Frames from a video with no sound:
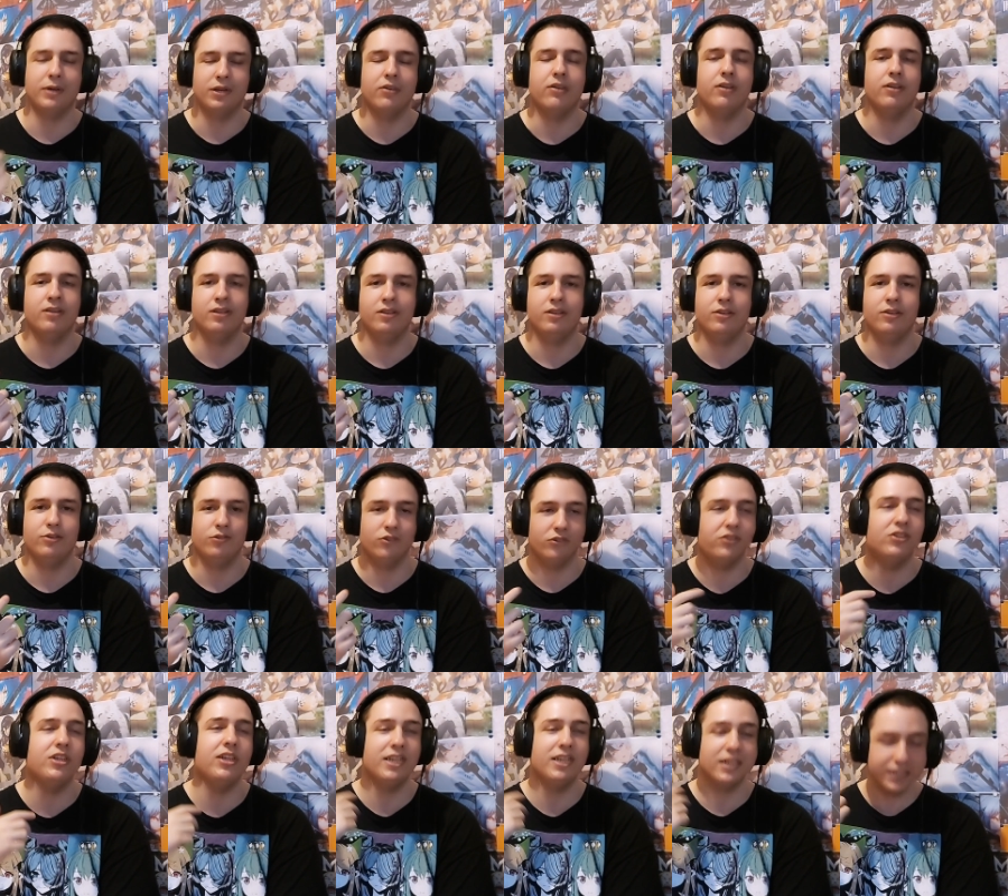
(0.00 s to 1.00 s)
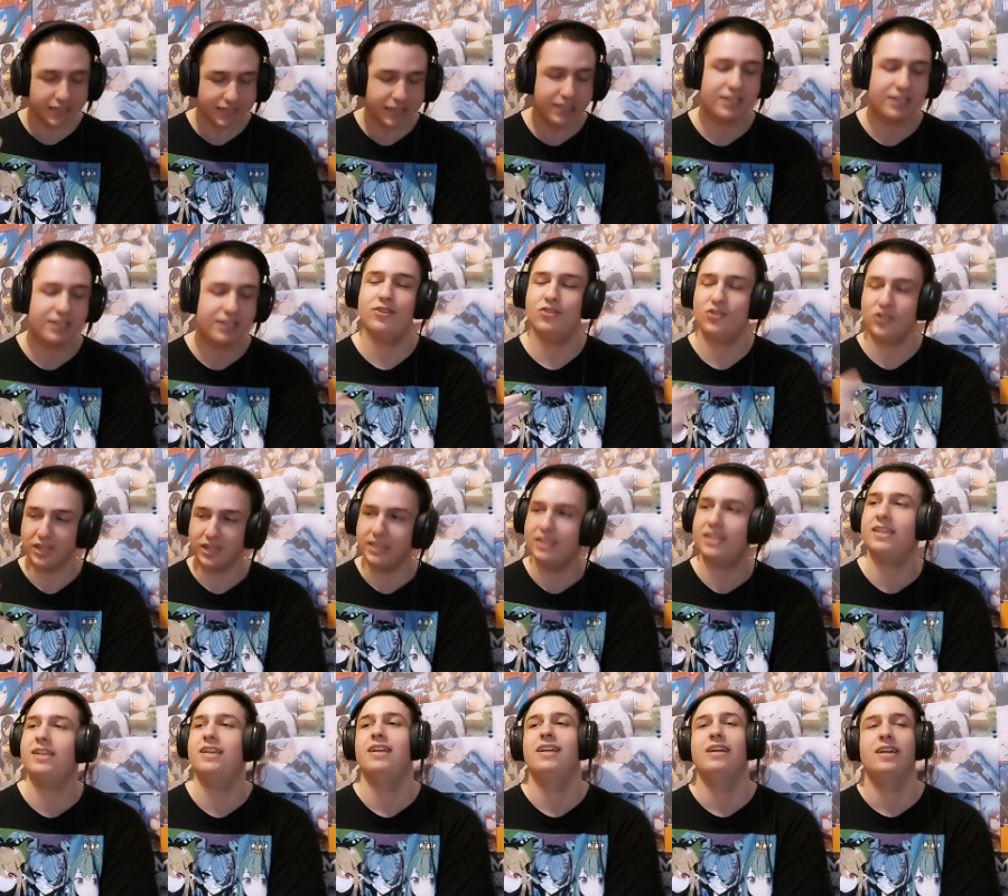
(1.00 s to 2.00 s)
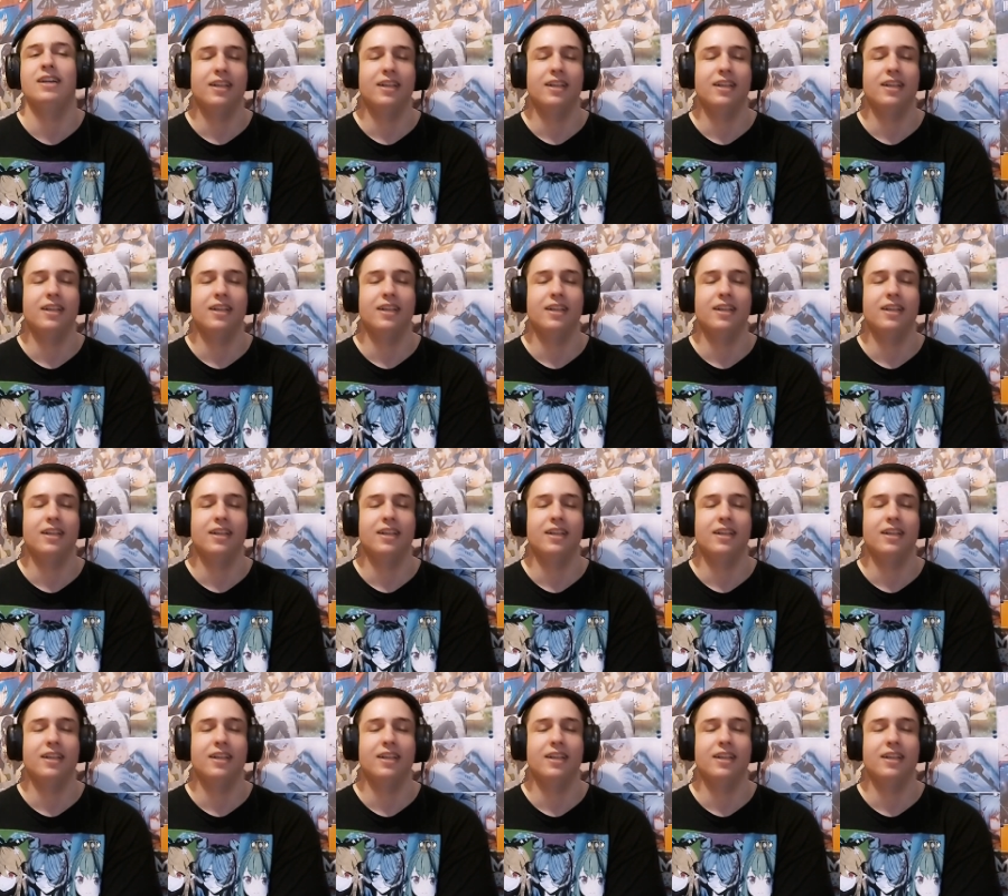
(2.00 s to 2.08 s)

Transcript: make the, your cheek, cheek,